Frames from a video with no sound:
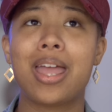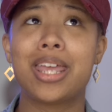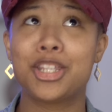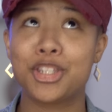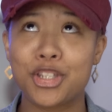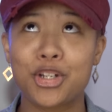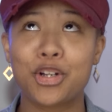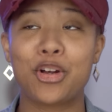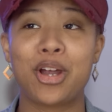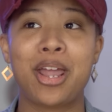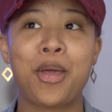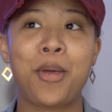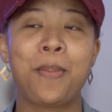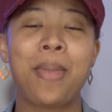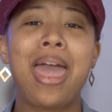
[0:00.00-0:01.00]

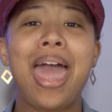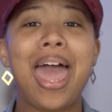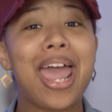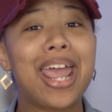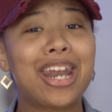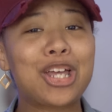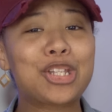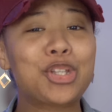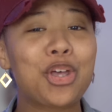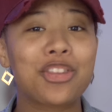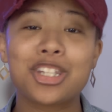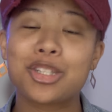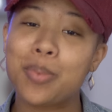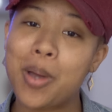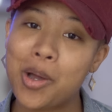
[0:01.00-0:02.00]
Instagram and I saw
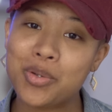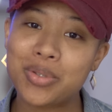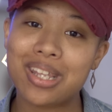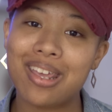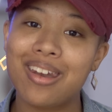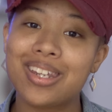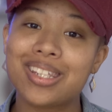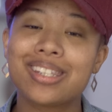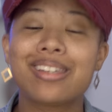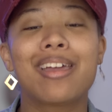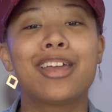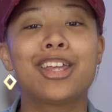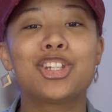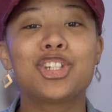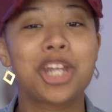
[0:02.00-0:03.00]
this post and it
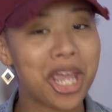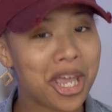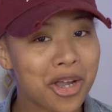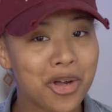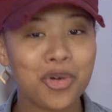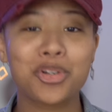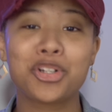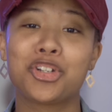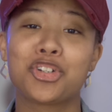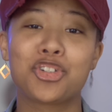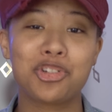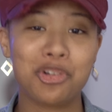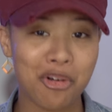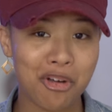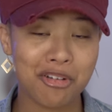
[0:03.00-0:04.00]
said, check on your
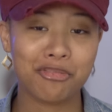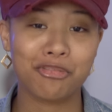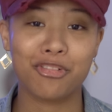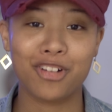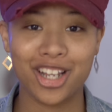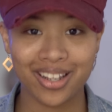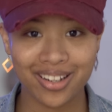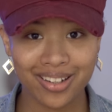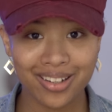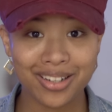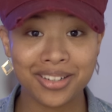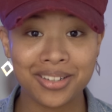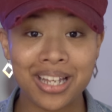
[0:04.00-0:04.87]
strong friend.